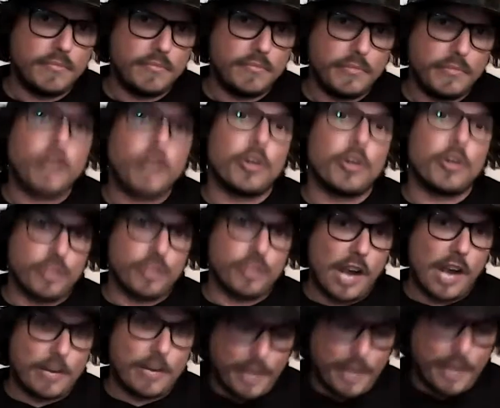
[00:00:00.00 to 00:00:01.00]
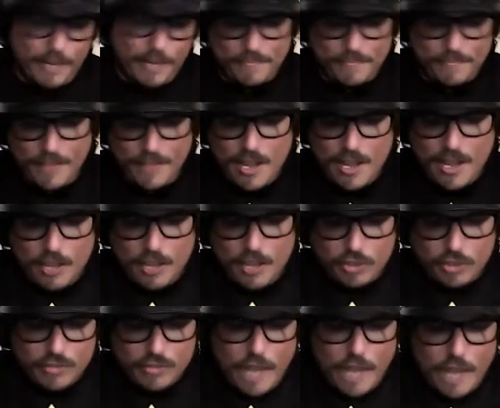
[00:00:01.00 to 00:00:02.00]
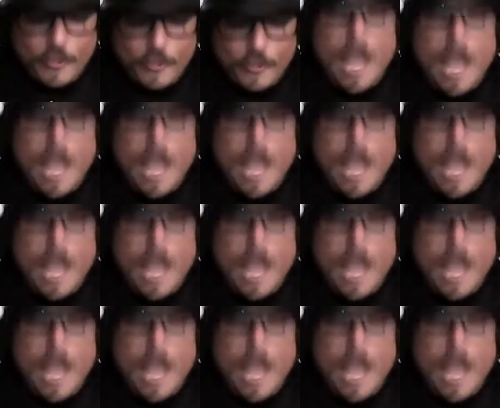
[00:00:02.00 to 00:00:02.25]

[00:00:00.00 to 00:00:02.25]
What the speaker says: there goes your ocarina. So definitely I